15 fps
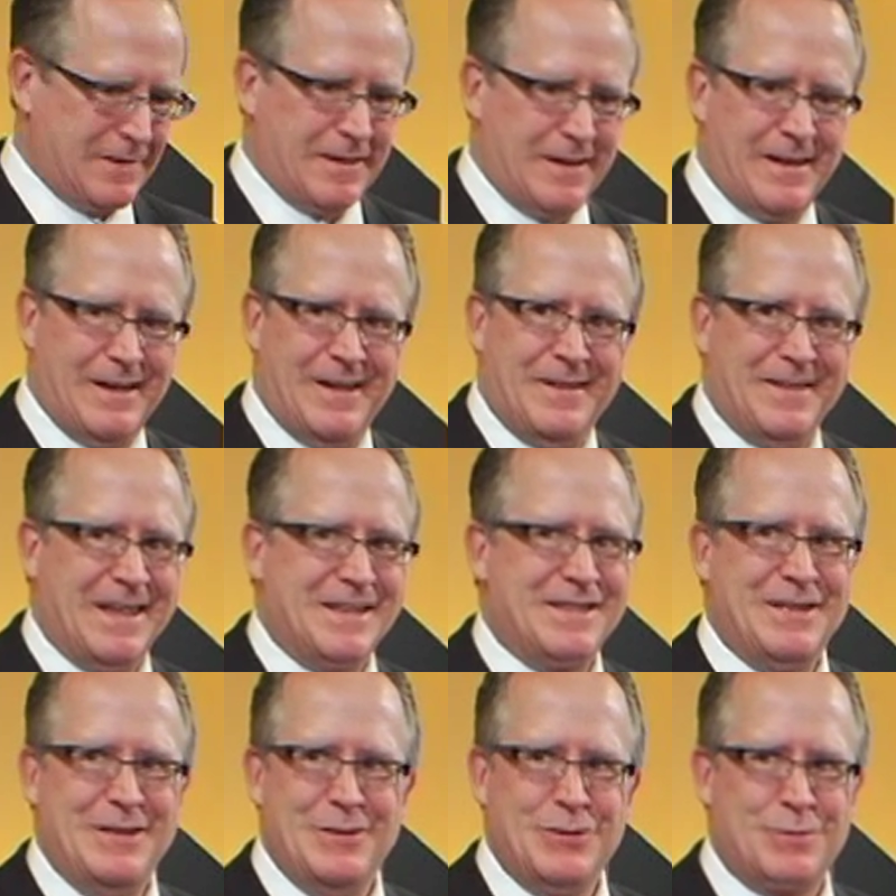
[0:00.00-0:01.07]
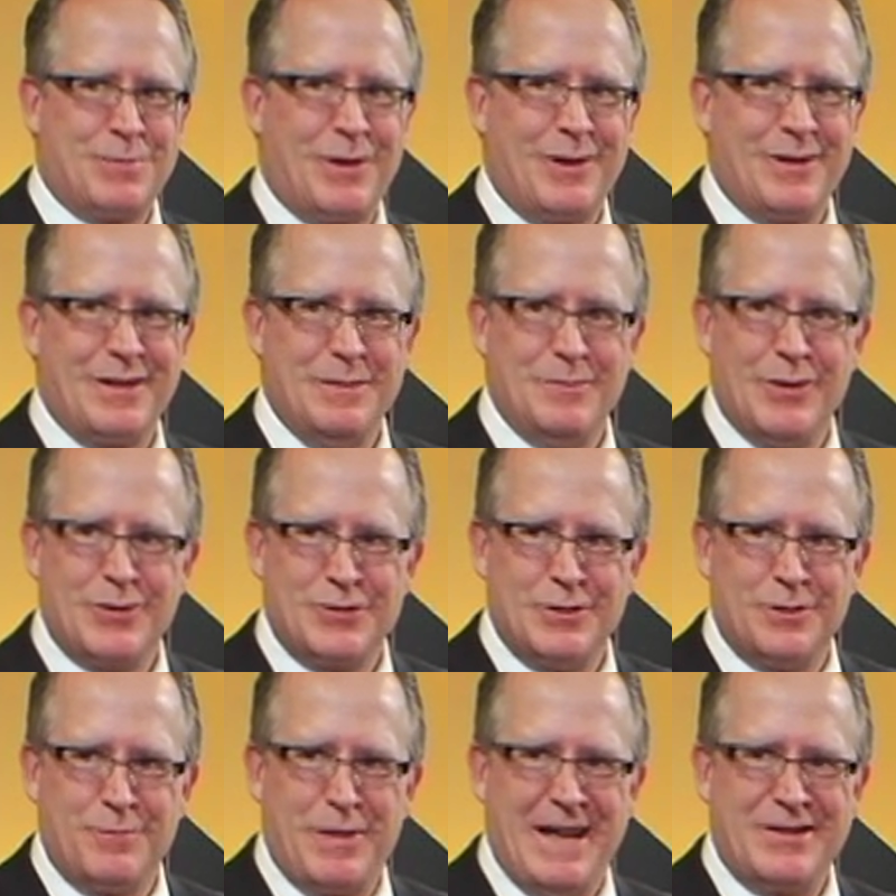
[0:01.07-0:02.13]
a huge part of the
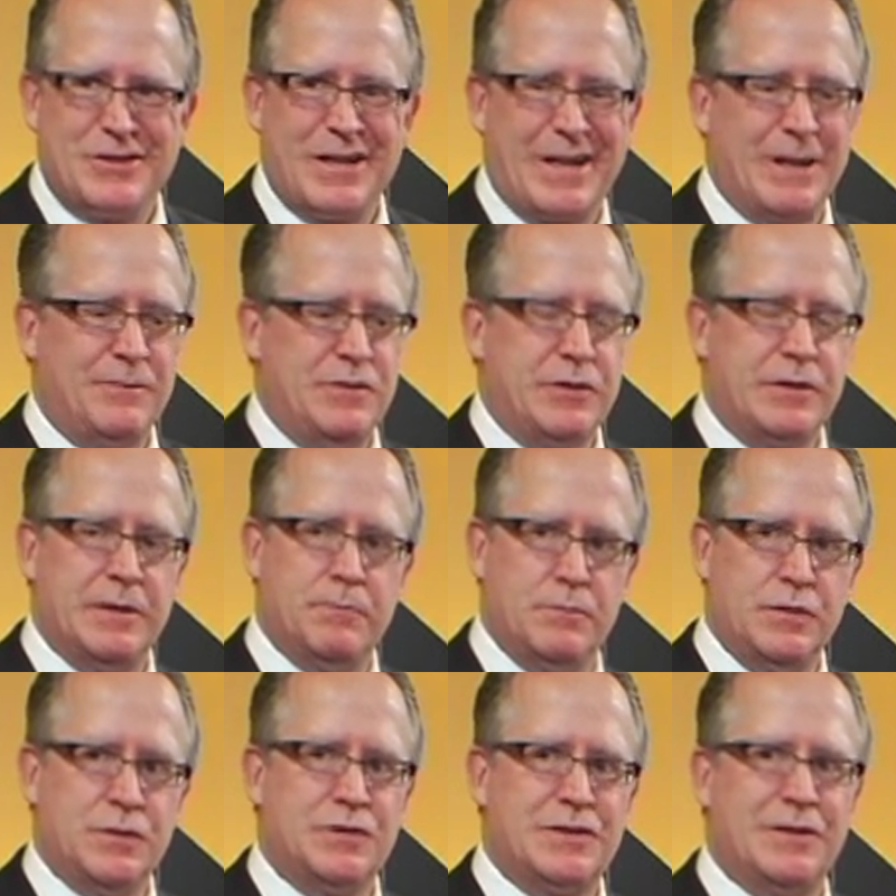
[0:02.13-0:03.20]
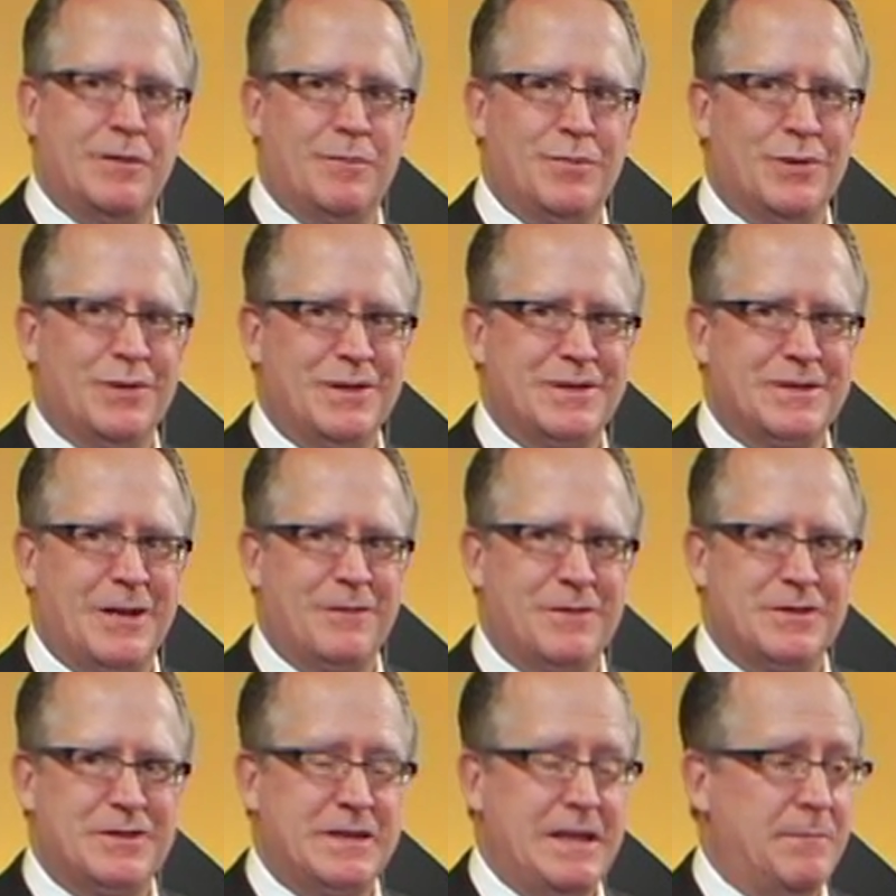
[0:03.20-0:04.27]
emotional paycheck. If you can boost your employees'
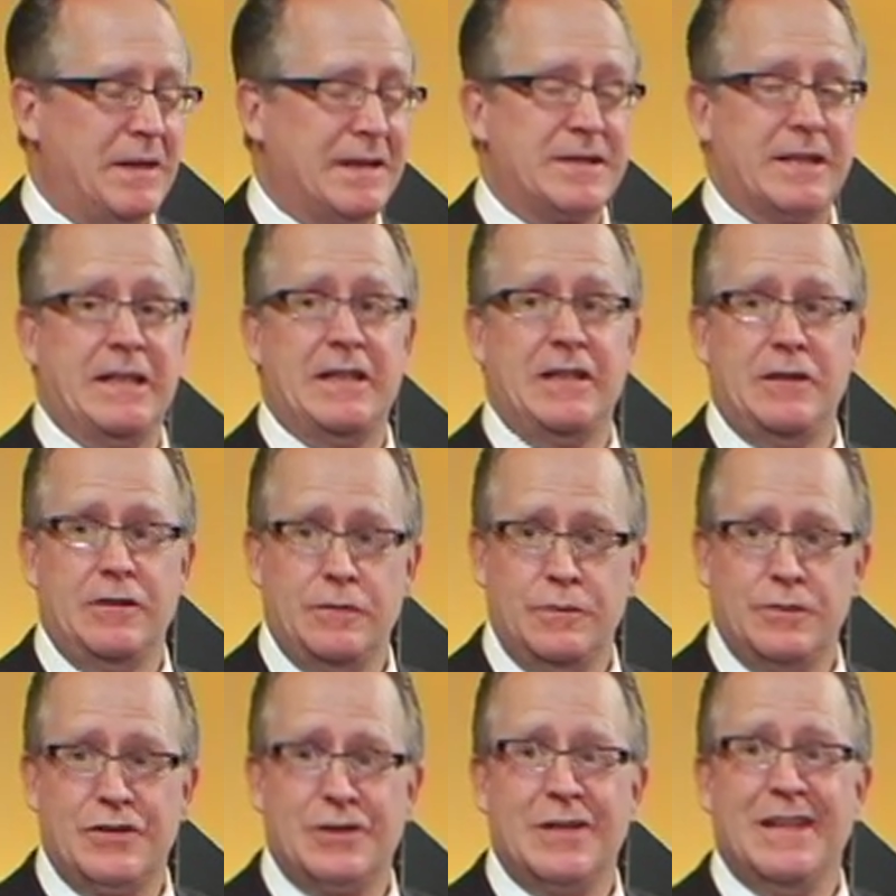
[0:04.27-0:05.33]
self-esteem, that's a huge